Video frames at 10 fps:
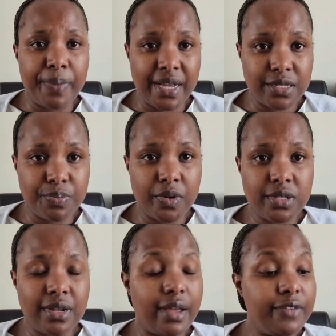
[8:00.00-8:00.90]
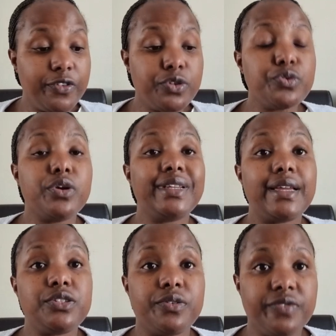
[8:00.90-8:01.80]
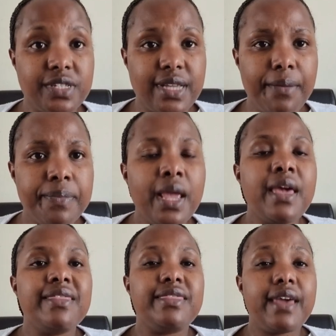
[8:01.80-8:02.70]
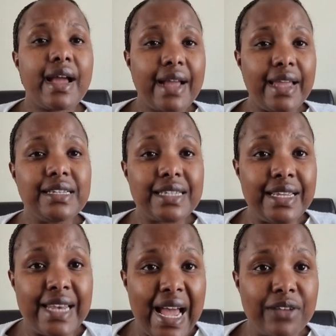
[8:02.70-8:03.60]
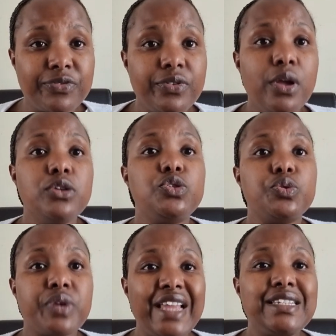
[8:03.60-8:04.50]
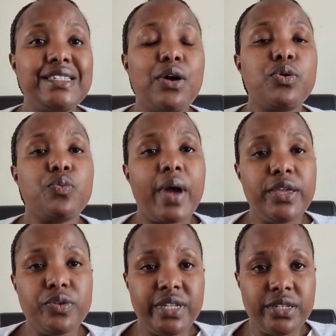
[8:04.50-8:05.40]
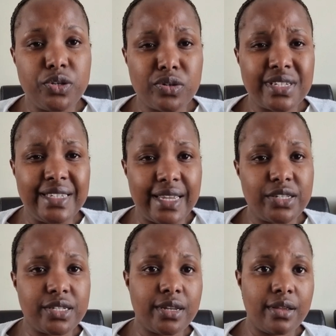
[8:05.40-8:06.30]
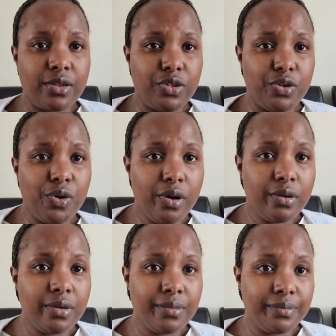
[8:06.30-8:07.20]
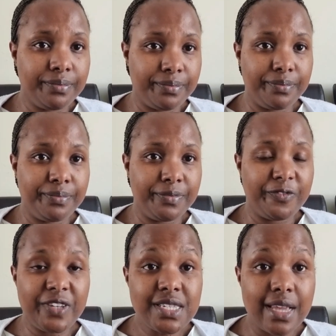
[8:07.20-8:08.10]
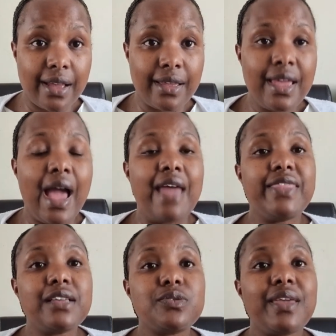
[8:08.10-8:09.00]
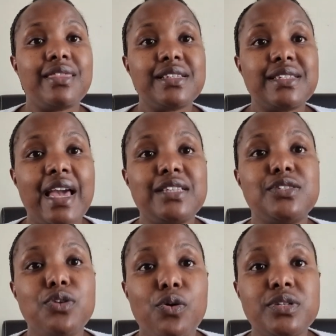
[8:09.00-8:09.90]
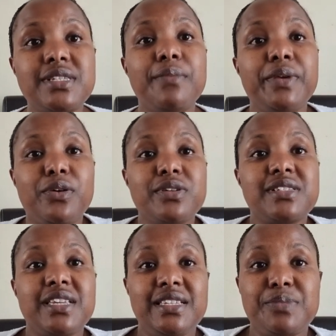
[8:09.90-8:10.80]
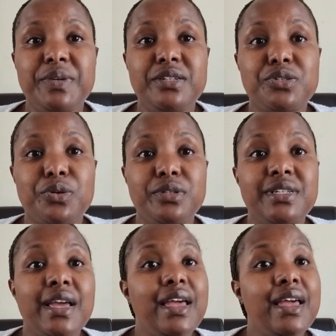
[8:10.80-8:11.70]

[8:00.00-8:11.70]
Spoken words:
passport, if you do not get your visa, they are kind enough to write down why you did not get your visa. And that's why this guy knows, because he's being told